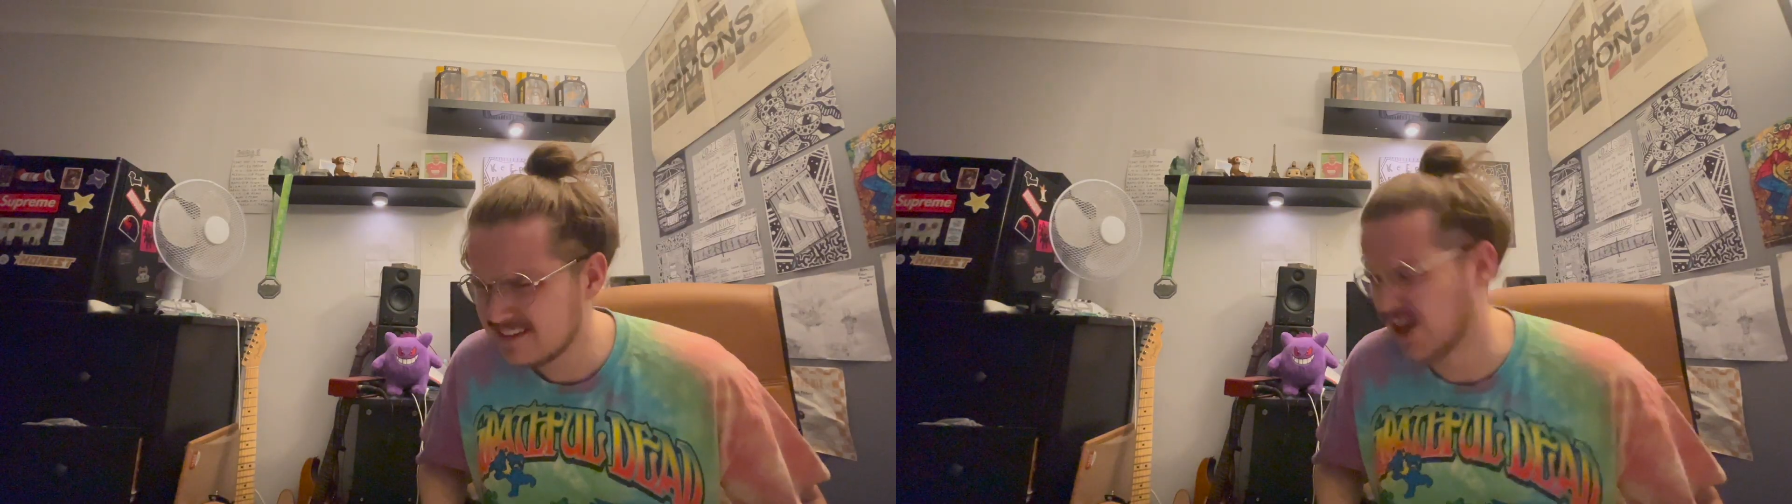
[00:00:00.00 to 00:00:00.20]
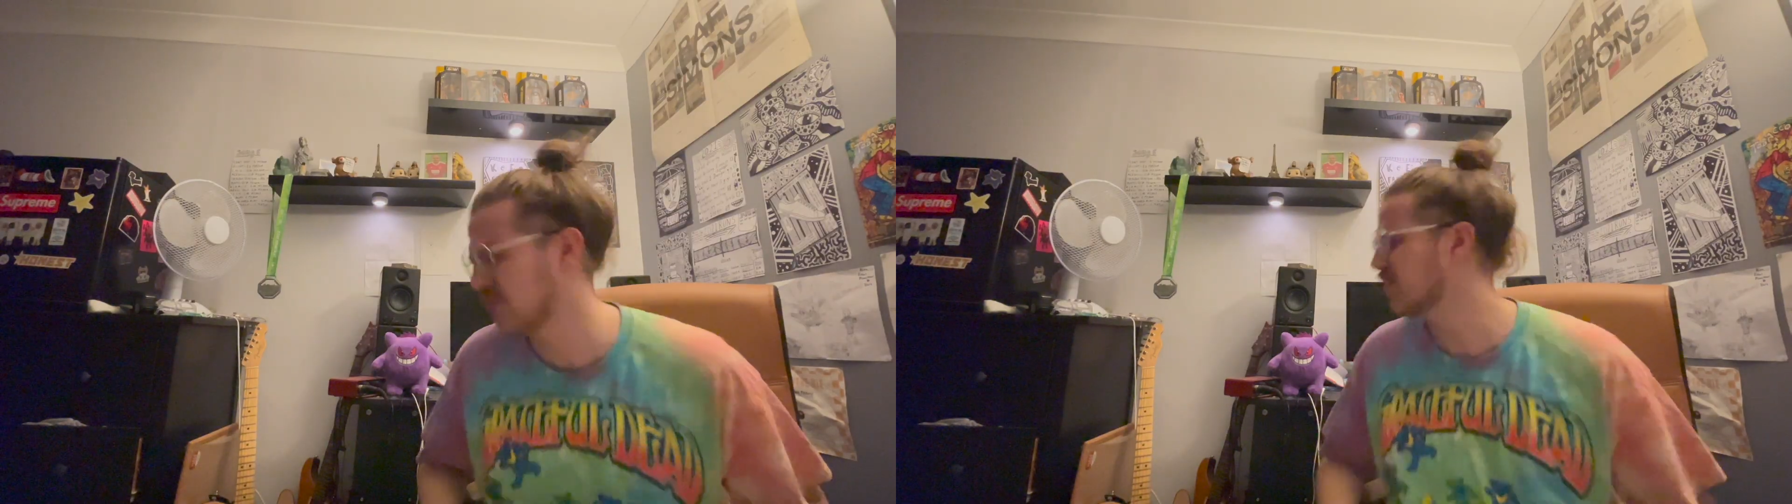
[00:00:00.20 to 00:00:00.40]

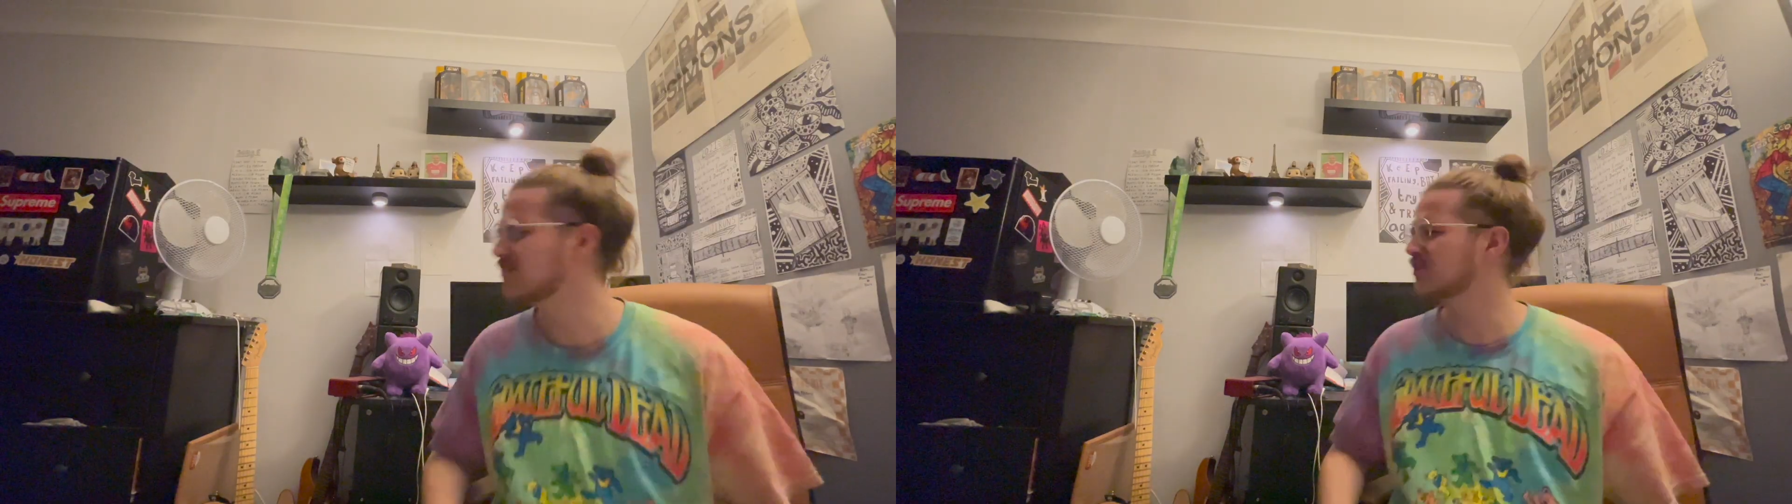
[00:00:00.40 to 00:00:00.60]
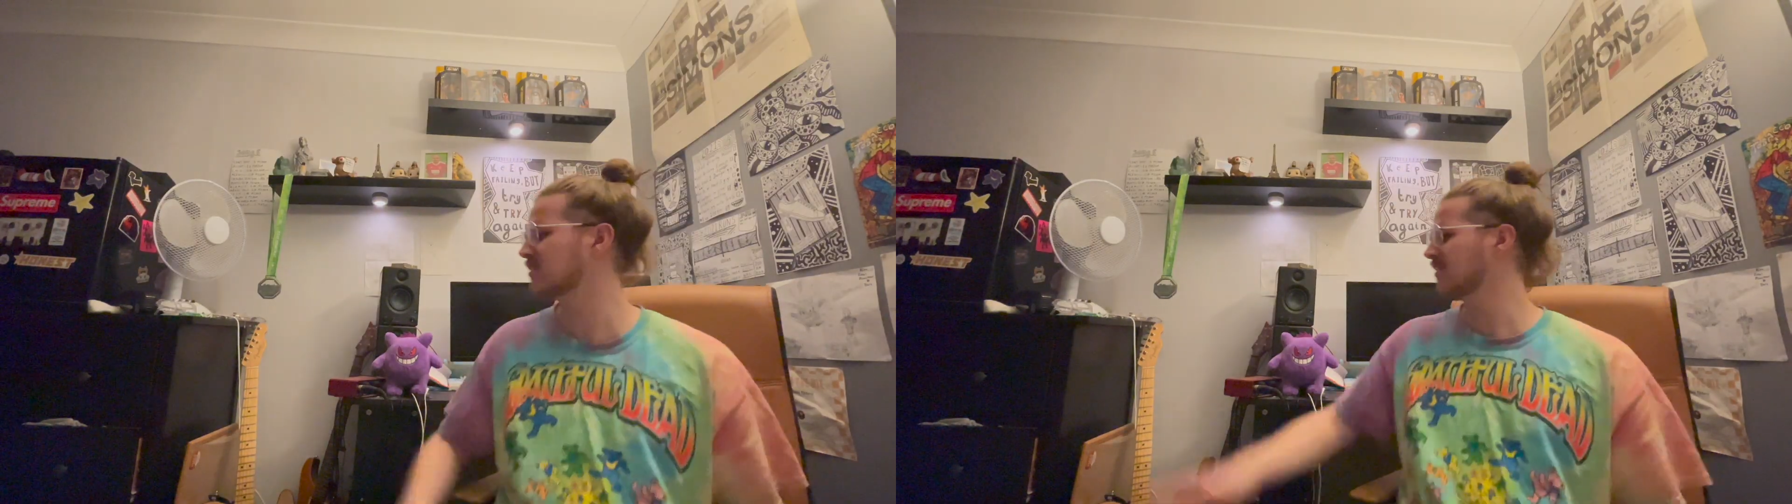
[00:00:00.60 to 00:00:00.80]
No,
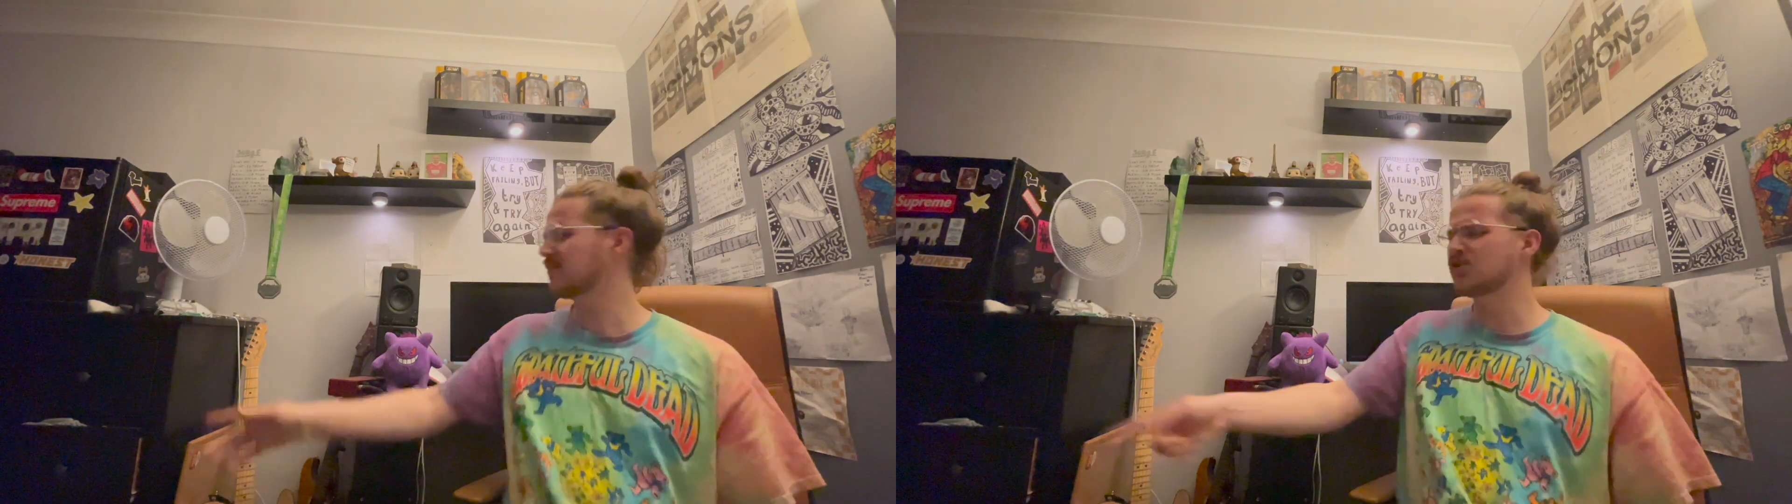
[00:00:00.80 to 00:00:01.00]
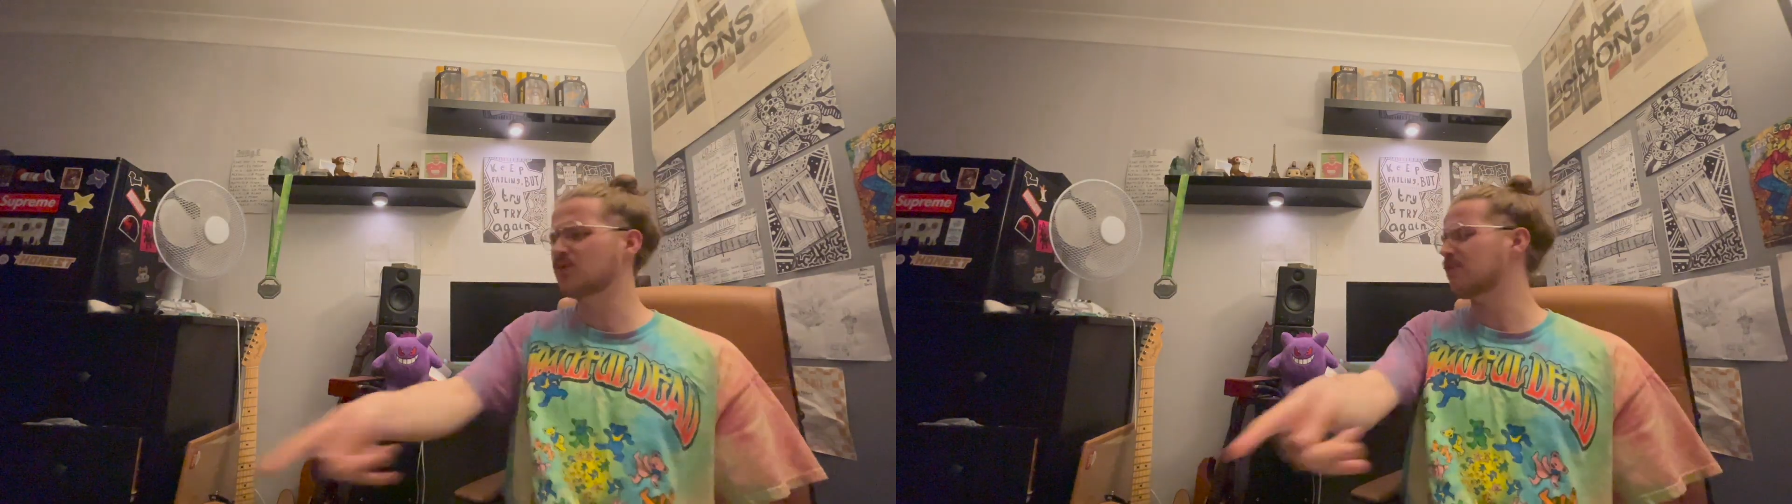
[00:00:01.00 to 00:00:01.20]

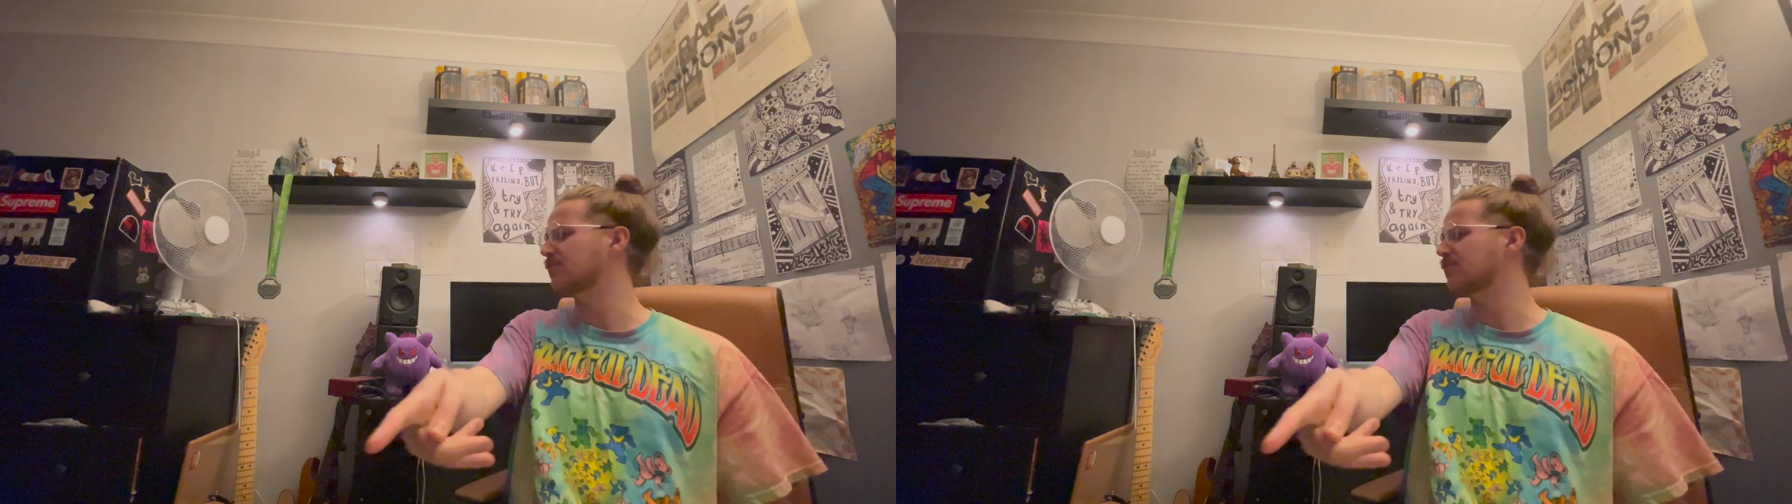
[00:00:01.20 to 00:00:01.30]
who wrote